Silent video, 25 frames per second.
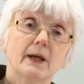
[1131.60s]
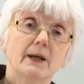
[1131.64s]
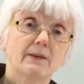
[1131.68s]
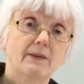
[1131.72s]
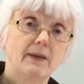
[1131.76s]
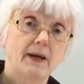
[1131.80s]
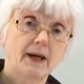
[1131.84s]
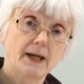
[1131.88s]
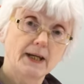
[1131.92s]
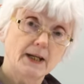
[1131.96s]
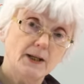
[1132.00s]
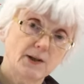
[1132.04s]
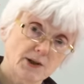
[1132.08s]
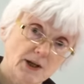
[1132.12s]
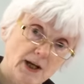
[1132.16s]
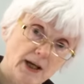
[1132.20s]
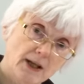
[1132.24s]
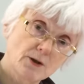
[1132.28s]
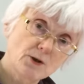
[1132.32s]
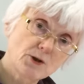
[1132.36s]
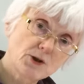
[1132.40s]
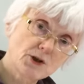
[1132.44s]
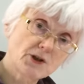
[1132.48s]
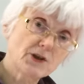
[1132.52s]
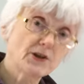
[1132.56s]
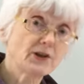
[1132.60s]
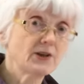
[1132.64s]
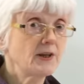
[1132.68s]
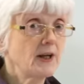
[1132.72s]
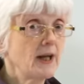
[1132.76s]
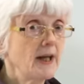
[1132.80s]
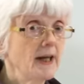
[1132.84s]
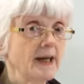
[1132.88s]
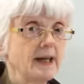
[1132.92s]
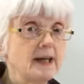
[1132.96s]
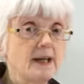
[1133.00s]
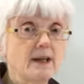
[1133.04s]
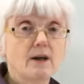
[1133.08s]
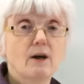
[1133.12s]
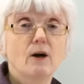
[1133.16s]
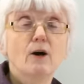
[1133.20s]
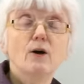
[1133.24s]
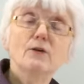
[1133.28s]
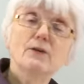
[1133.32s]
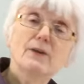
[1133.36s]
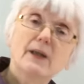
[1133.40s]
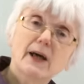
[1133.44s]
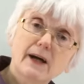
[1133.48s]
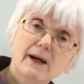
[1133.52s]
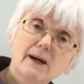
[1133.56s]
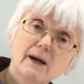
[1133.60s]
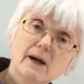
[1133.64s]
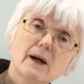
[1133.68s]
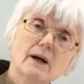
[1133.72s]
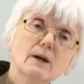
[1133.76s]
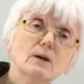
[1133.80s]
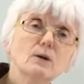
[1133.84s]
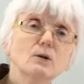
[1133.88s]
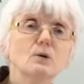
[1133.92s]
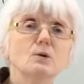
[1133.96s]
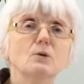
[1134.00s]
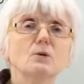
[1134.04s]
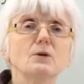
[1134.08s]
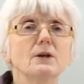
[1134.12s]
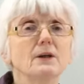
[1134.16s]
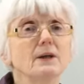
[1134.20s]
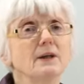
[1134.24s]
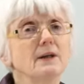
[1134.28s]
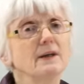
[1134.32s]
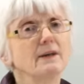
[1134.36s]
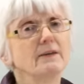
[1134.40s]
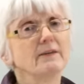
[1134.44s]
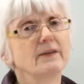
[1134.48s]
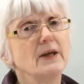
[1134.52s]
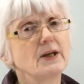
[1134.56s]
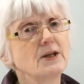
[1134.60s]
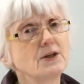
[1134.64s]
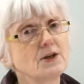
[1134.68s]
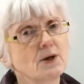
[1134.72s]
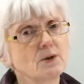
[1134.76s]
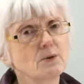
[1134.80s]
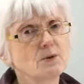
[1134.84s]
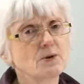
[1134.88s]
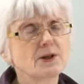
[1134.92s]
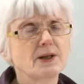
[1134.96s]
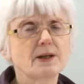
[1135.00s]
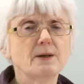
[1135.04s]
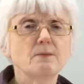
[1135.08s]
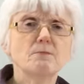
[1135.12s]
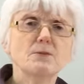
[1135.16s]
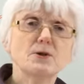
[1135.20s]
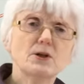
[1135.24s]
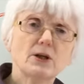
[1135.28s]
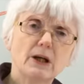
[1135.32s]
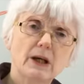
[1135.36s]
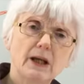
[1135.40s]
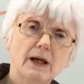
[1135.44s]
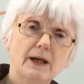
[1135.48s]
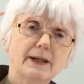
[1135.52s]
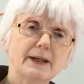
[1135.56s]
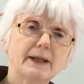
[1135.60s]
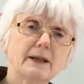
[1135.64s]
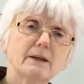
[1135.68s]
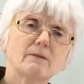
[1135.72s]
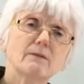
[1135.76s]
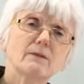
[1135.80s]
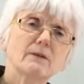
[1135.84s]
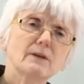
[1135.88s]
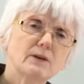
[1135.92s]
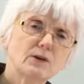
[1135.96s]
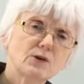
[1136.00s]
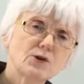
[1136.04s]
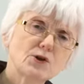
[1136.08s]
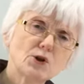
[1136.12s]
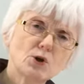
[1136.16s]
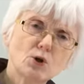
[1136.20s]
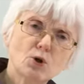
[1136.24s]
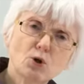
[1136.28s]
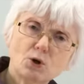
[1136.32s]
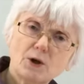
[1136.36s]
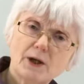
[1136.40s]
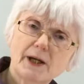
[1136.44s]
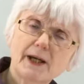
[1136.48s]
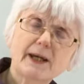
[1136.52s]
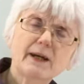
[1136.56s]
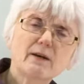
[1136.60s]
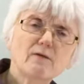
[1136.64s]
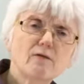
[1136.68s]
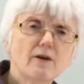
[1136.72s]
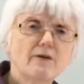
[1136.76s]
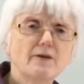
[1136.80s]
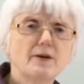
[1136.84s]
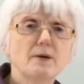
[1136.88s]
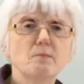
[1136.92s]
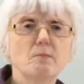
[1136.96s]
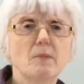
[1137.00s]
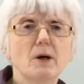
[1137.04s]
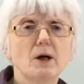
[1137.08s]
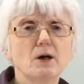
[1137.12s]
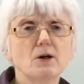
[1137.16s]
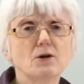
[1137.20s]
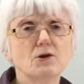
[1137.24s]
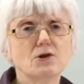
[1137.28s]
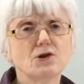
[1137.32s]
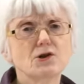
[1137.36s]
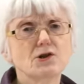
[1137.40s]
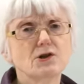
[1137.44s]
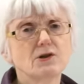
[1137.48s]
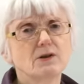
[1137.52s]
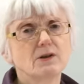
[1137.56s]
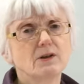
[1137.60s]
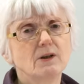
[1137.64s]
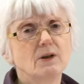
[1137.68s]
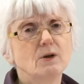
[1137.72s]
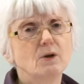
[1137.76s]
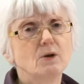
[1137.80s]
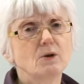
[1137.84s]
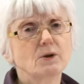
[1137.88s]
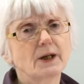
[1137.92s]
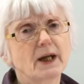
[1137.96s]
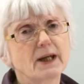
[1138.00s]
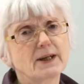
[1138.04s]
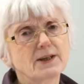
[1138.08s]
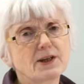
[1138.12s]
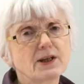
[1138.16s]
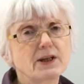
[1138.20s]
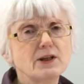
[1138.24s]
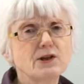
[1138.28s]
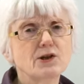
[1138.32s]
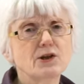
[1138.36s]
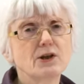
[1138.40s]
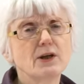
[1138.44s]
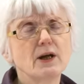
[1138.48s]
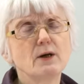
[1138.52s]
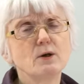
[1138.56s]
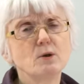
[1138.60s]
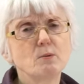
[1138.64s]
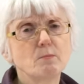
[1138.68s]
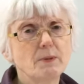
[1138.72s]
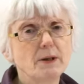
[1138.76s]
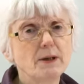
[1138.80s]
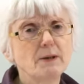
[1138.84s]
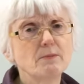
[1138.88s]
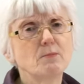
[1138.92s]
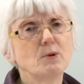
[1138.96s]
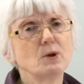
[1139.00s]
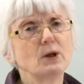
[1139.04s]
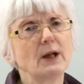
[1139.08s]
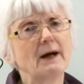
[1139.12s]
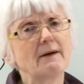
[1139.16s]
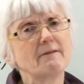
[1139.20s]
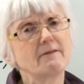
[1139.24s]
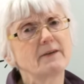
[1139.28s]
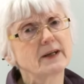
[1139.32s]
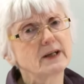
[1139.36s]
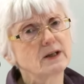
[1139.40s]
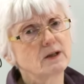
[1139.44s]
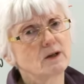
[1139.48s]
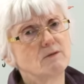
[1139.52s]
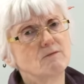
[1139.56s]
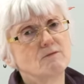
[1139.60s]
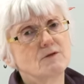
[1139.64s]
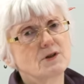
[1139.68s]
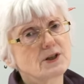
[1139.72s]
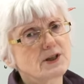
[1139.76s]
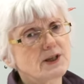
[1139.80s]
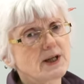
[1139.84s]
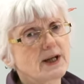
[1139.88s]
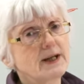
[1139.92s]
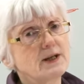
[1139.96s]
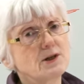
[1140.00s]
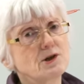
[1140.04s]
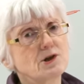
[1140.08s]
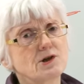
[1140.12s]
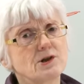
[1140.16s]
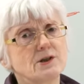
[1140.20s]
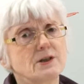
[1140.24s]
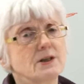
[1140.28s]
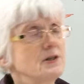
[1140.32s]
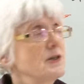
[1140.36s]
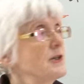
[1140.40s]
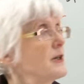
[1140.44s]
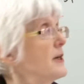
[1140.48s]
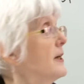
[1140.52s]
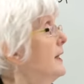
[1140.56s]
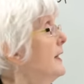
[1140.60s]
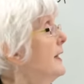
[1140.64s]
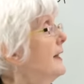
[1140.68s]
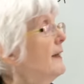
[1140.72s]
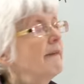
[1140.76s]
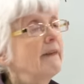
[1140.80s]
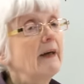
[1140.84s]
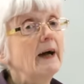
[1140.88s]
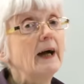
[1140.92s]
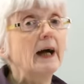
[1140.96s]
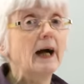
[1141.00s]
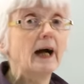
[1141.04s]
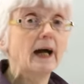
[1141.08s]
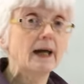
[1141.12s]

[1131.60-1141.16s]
they tend to stay on their own. They don't seem to like talking very much or getting to know people, having conversations. They're